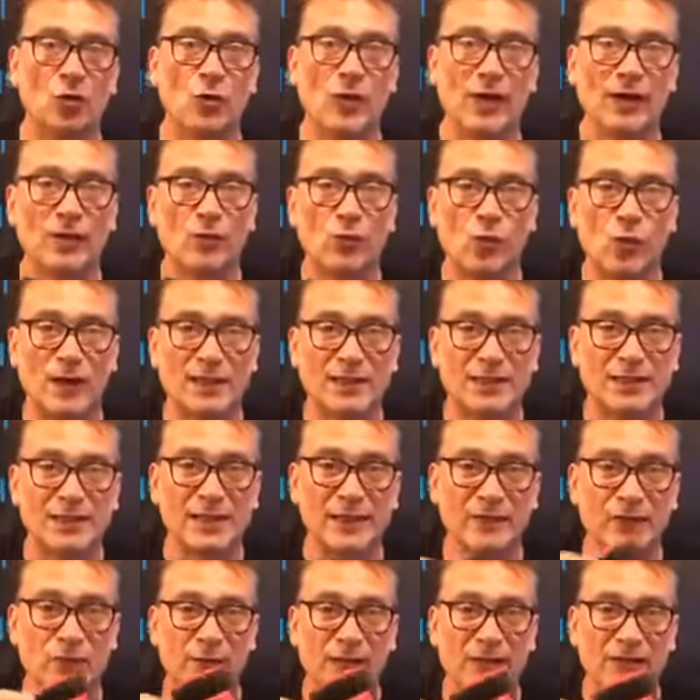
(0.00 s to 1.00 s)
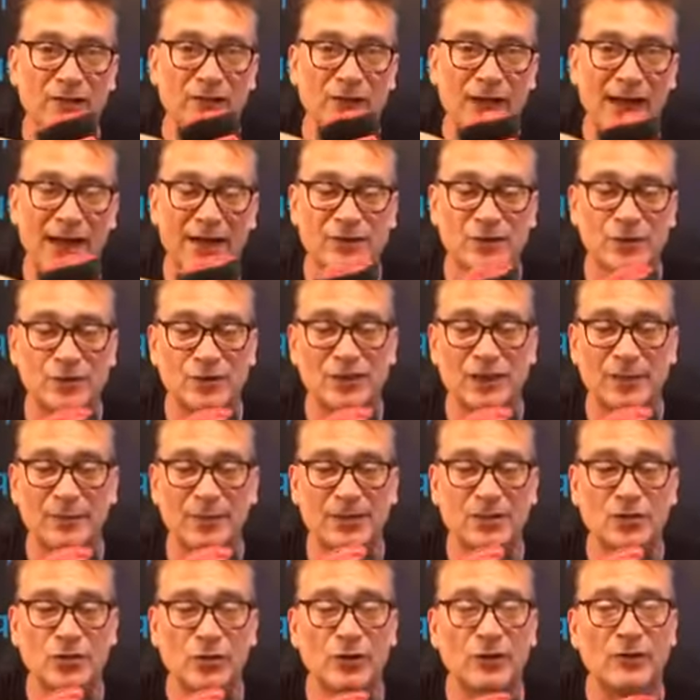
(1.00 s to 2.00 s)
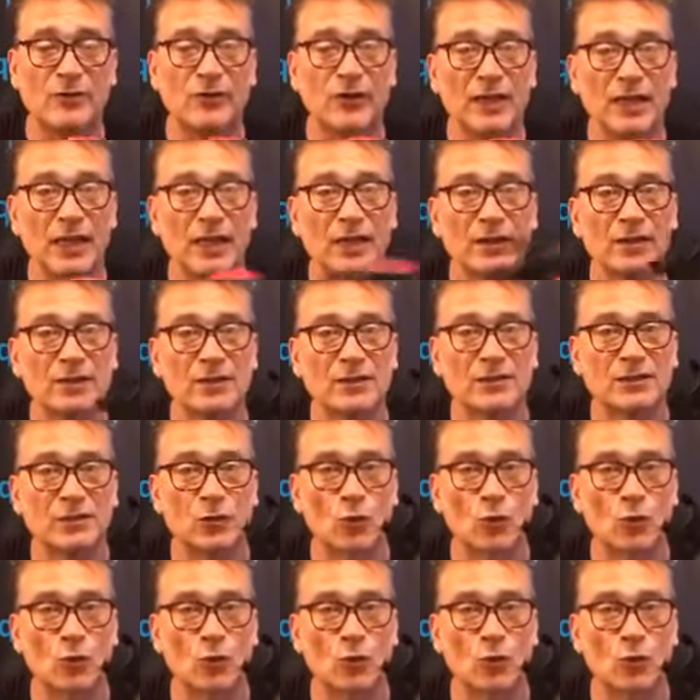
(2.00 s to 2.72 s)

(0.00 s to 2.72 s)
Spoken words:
with what several manufacturers have been doing for years,